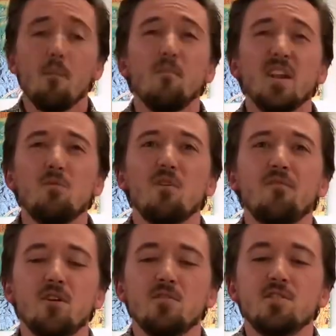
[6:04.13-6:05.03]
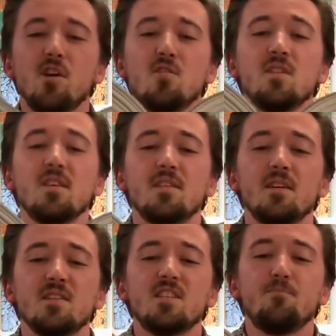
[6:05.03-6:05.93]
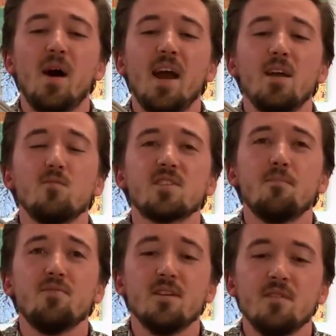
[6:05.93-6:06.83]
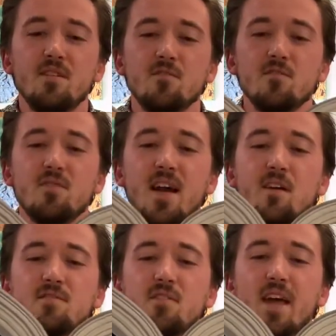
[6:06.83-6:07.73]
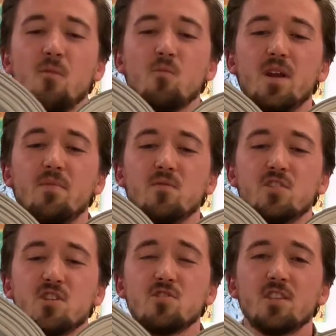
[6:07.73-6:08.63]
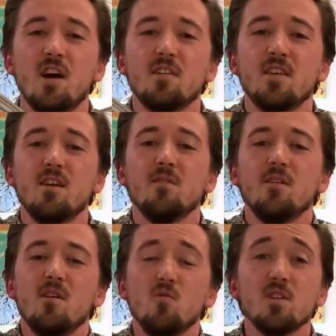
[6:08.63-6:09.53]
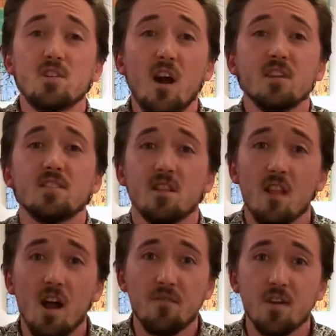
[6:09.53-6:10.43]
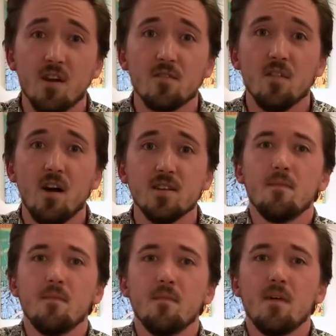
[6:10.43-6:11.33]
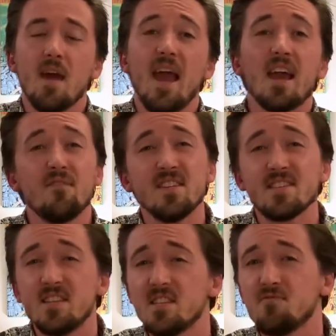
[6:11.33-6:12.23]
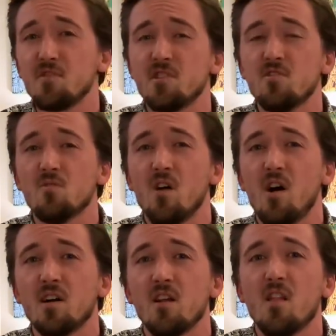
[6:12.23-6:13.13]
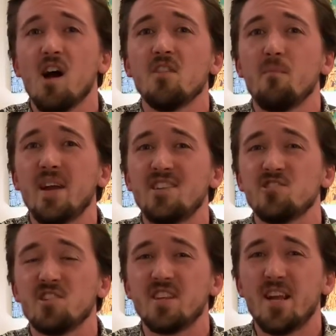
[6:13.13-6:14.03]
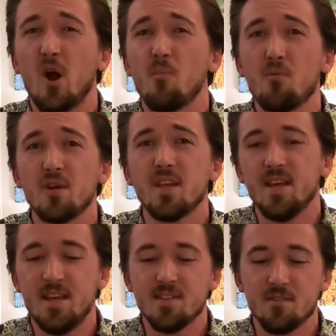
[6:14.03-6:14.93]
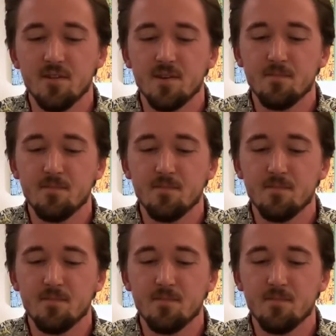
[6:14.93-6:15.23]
Many reviewers noted that the spine was completely glued down, so that ribbon was just stuck there, which causes a lot of gutter loss. And if it sits for too long, a lot of the pages could tear out pretty easily.